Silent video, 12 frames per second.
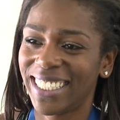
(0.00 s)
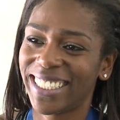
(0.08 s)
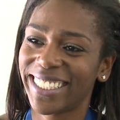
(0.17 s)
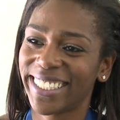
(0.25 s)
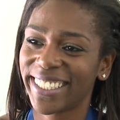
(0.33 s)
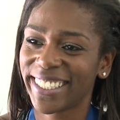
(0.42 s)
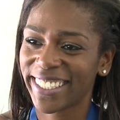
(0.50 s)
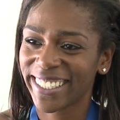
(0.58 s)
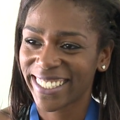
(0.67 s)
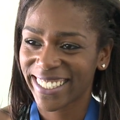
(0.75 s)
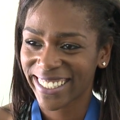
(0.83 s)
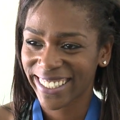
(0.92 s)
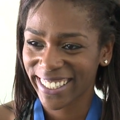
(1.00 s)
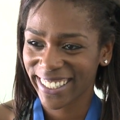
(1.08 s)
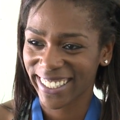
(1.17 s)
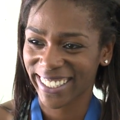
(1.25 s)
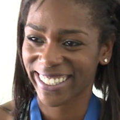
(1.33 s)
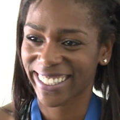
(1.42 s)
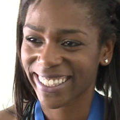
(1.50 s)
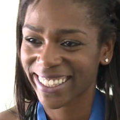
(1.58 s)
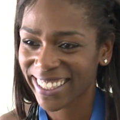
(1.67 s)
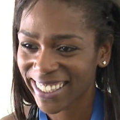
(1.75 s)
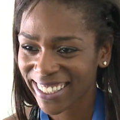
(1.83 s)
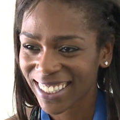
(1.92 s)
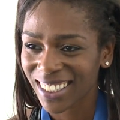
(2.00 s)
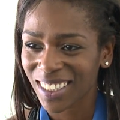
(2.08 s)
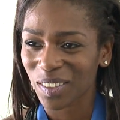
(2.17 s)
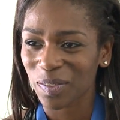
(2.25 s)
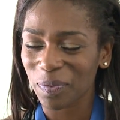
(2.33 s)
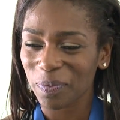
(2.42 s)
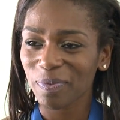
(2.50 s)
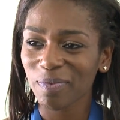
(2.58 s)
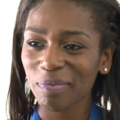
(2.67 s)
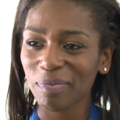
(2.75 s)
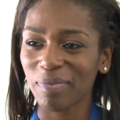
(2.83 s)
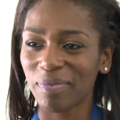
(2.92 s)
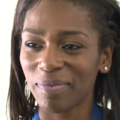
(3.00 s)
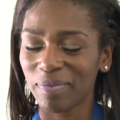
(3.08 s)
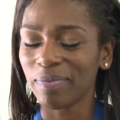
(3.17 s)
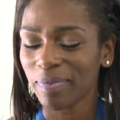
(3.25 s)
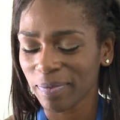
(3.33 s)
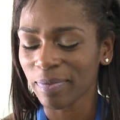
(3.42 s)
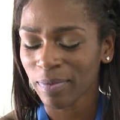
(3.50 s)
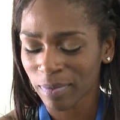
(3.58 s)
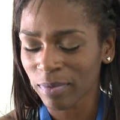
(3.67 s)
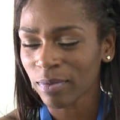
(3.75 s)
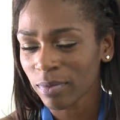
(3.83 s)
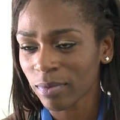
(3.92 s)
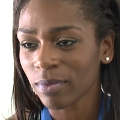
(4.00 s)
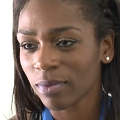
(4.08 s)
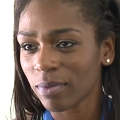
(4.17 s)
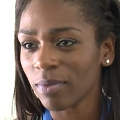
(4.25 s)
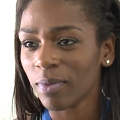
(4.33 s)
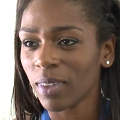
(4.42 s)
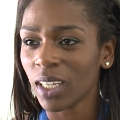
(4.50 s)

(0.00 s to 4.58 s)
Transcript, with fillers: was not a great race for you just a couple weeks ago. How did you get it back together